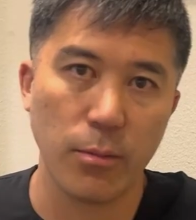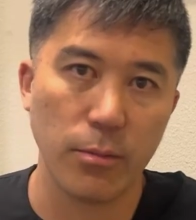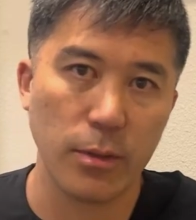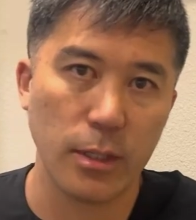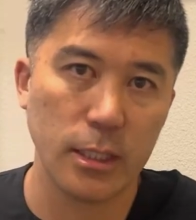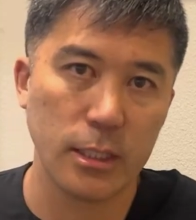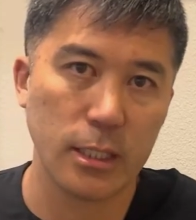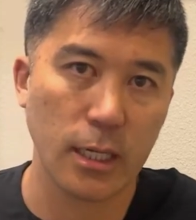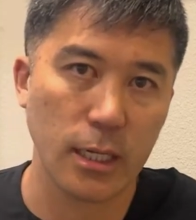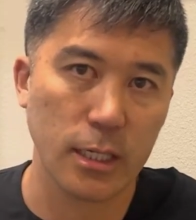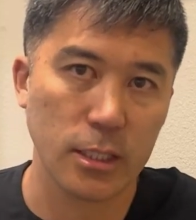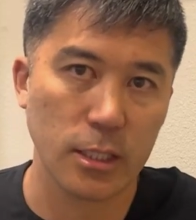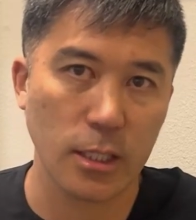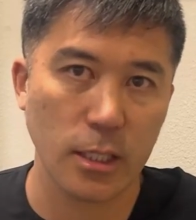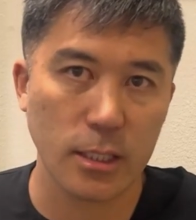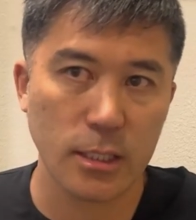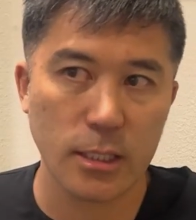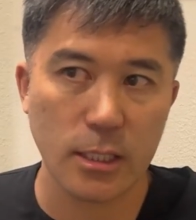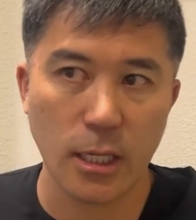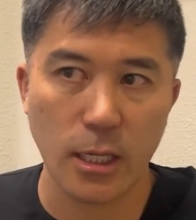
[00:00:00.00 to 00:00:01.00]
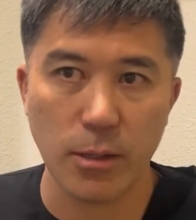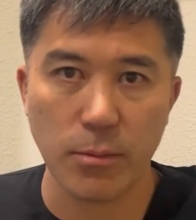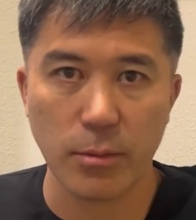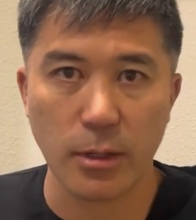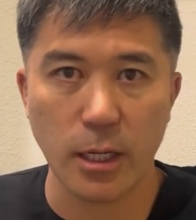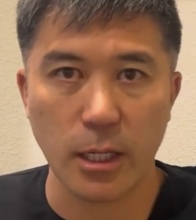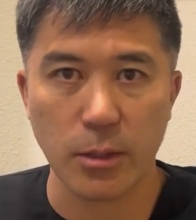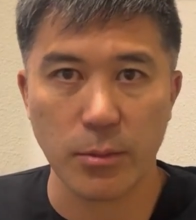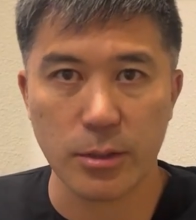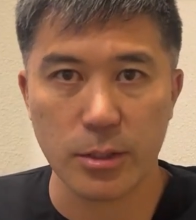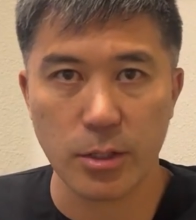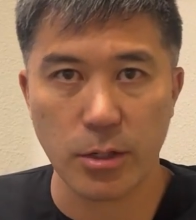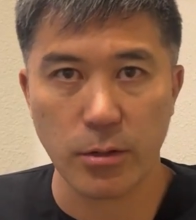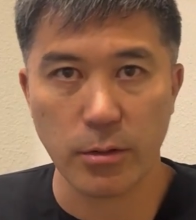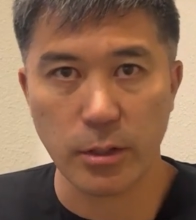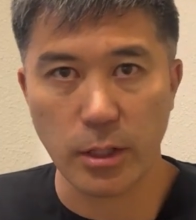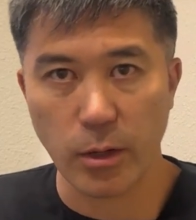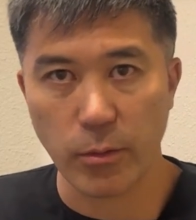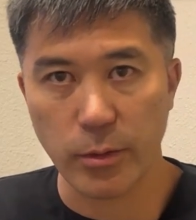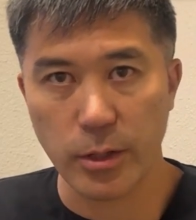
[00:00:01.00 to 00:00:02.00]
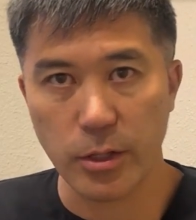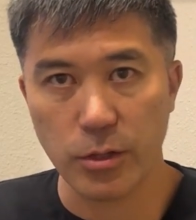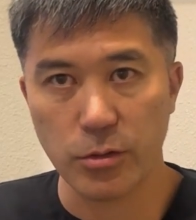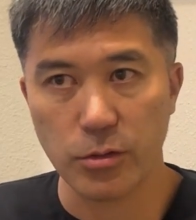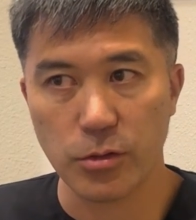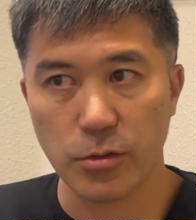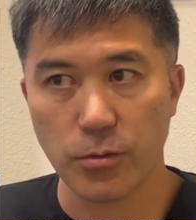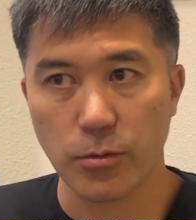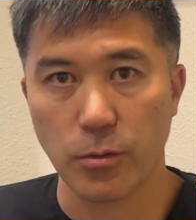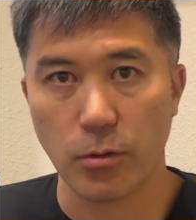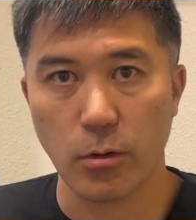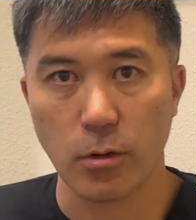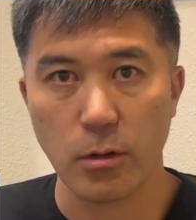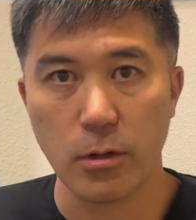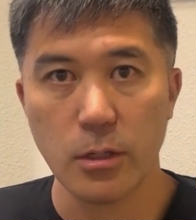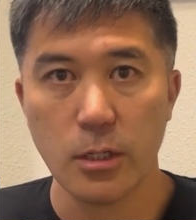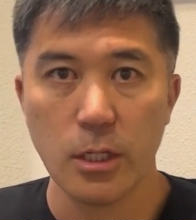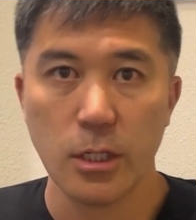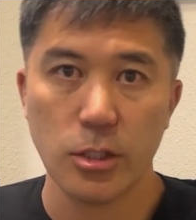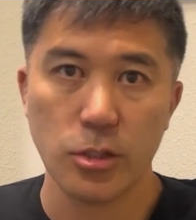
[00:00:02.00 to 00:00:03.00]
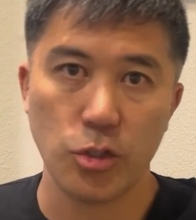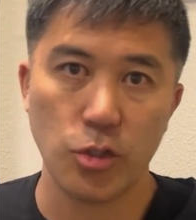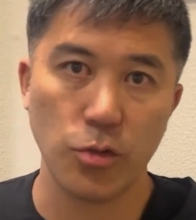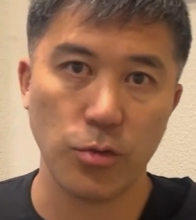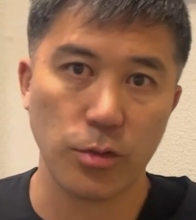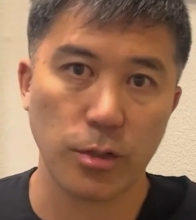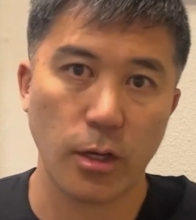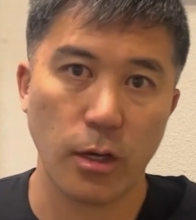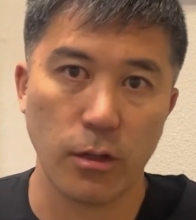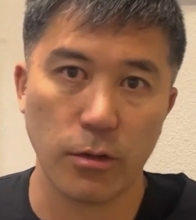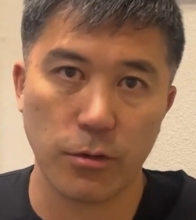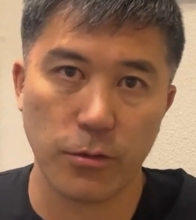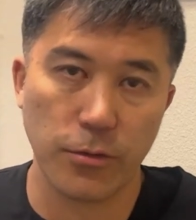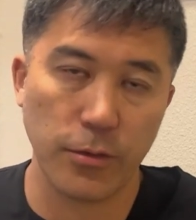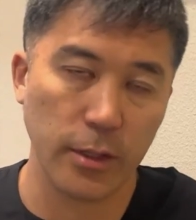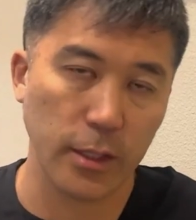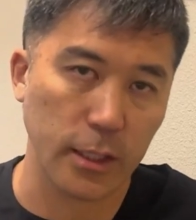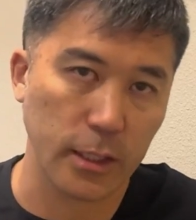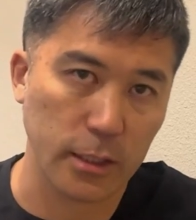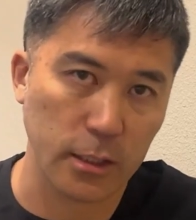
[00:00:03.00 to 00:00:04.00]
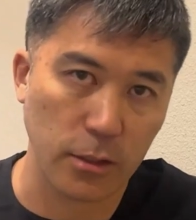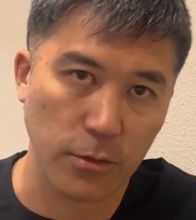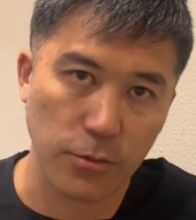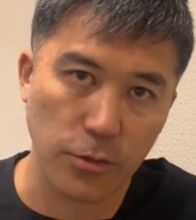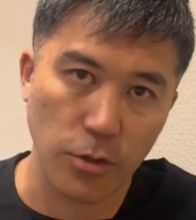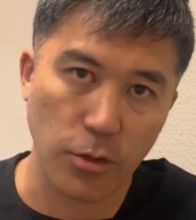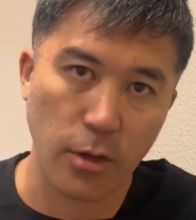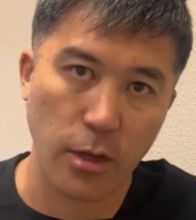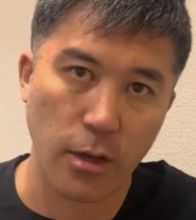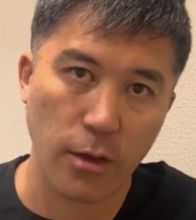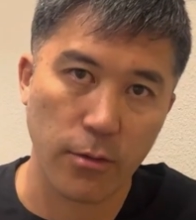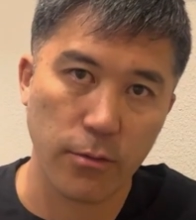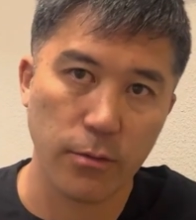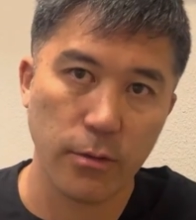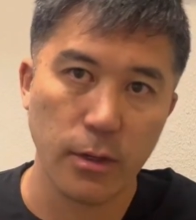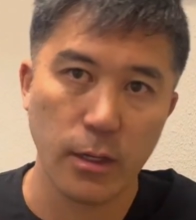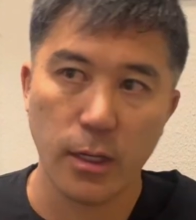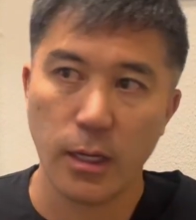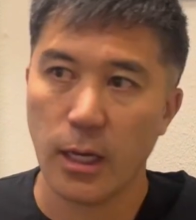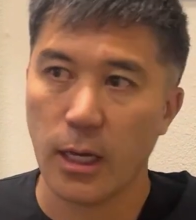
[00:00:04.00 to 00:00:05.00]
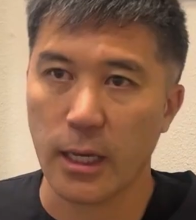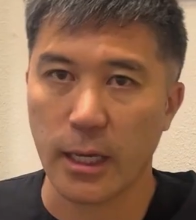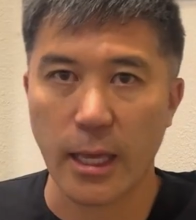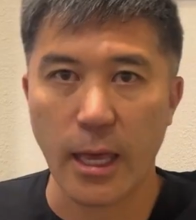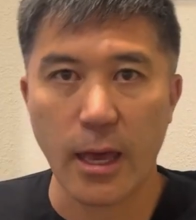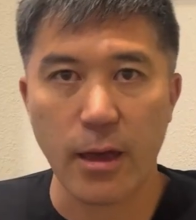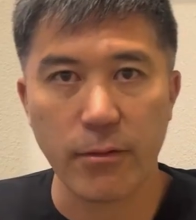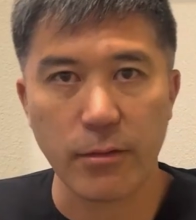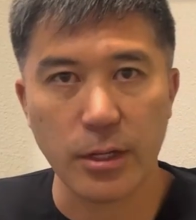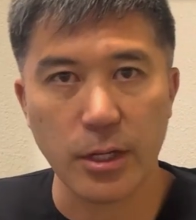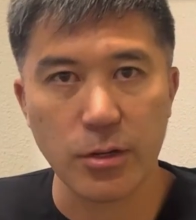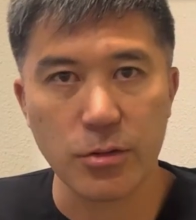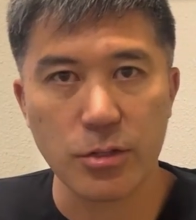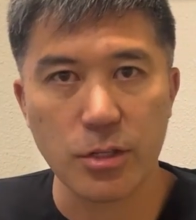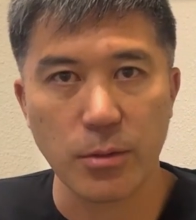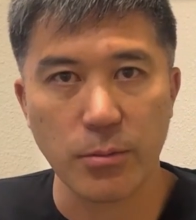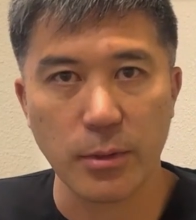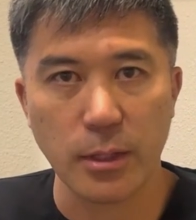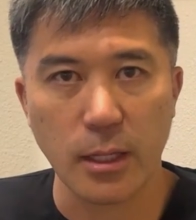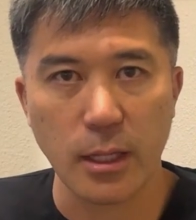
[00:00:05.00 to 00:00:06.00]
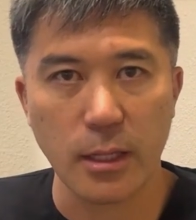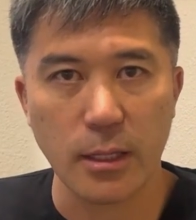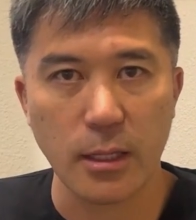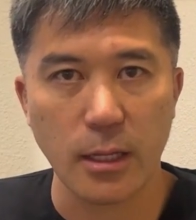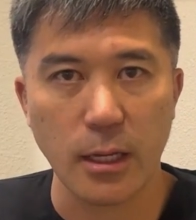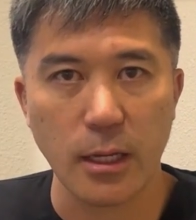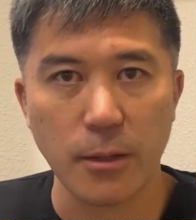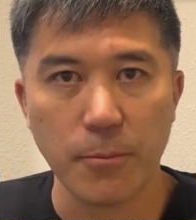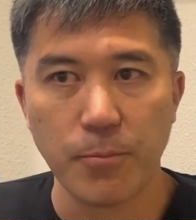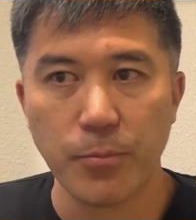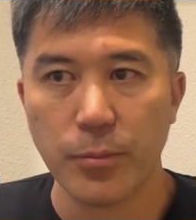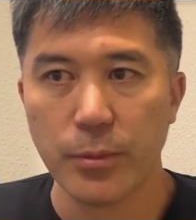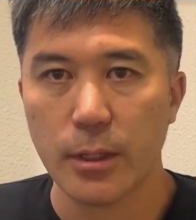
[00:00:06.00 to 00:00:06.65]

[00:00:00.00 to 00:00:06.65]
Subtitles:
It's actually the same kind of material that we use for tooth colored fillings if you have a cavity or something like that.